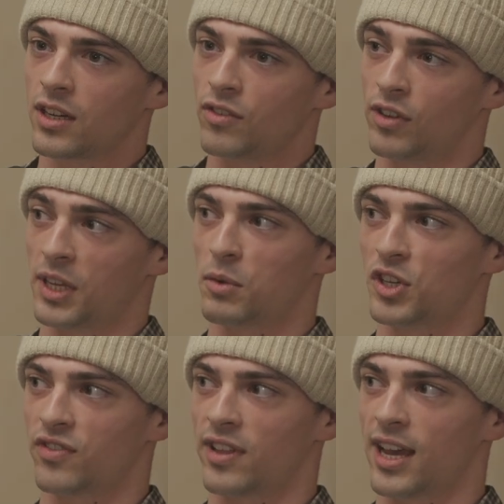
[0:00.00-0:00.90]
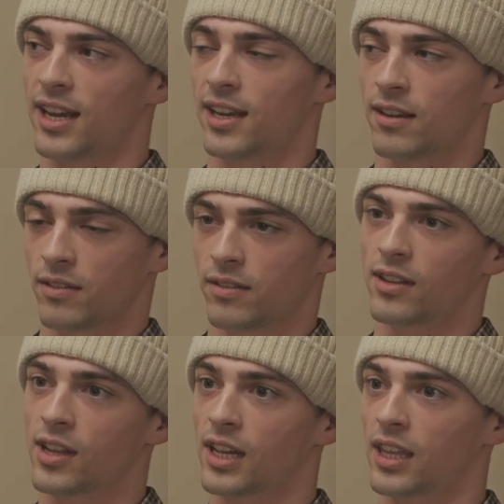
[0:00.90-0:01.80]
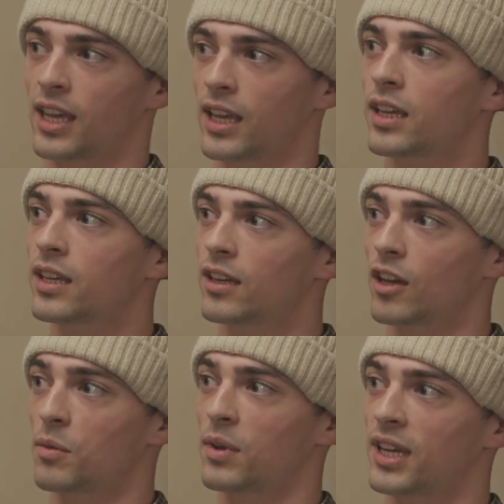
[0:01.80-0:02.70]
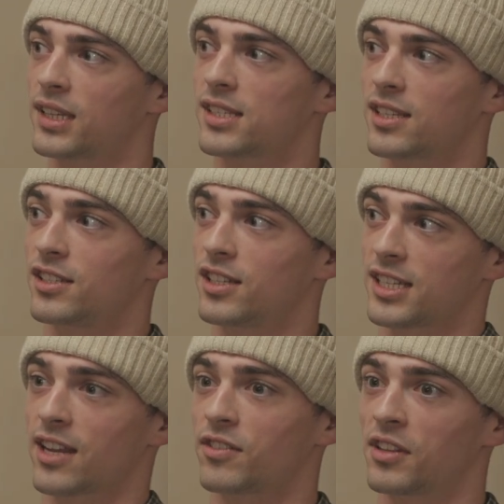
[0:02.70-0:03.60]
really pushed for that and then luckily got a place just after